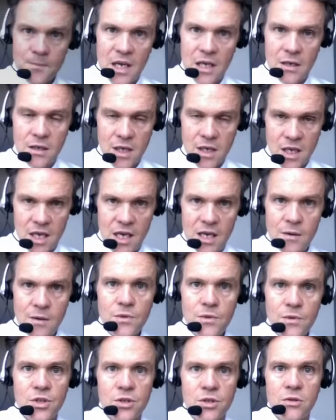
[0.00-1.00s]
and
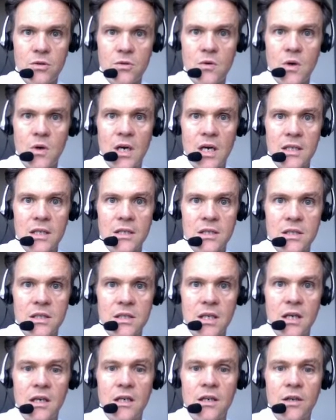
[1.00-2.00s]
came to us
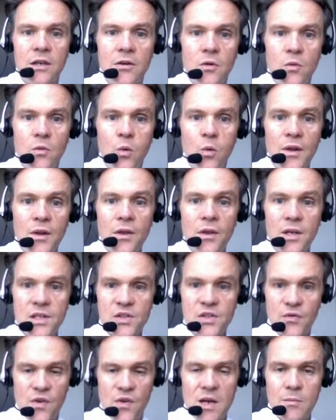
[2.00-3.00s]
with
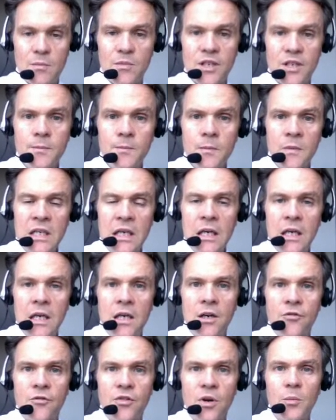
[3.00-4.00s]
his family
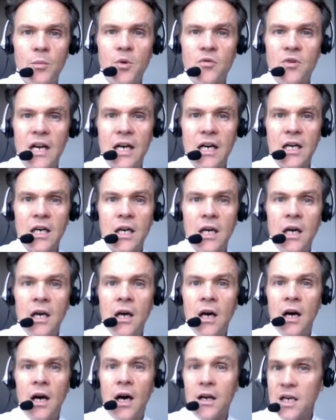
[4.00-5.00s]
from Iraq,
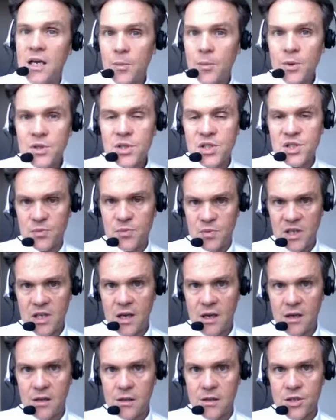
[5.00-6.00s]
unable to speak
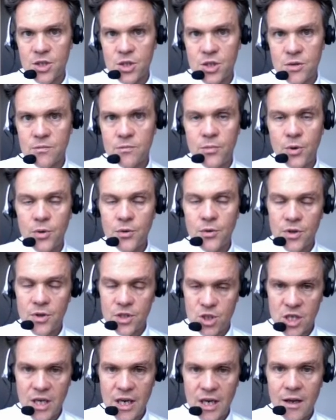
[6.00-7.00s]
English, both the
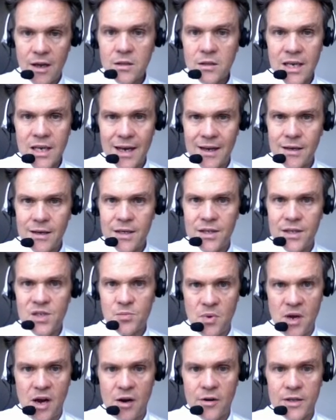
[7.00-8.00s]
child and his
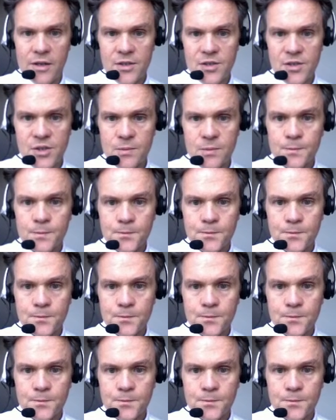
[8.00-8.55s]
parents.